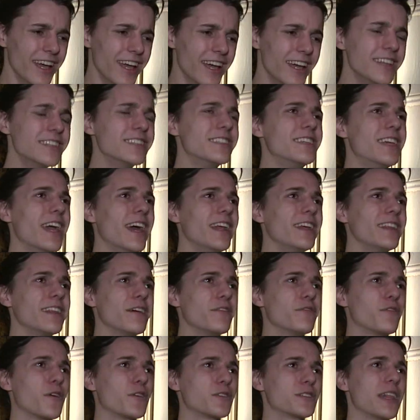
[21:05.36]
is getting
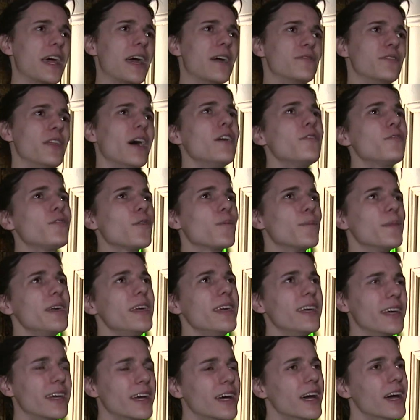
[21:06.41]
that first laugh, not for
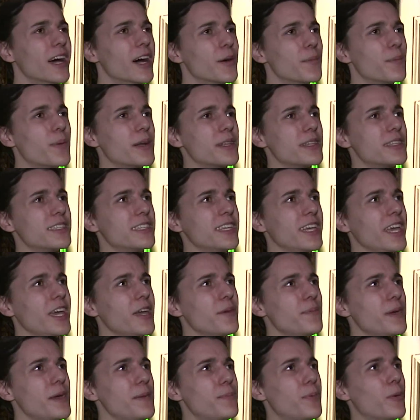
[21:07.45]
me, but
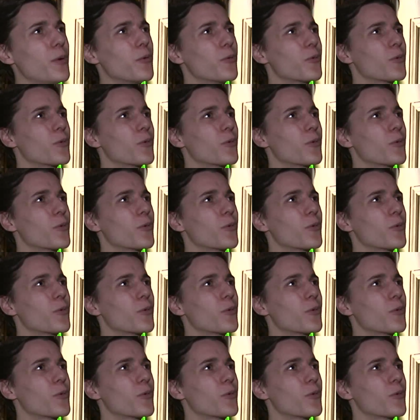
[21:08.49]
seeing people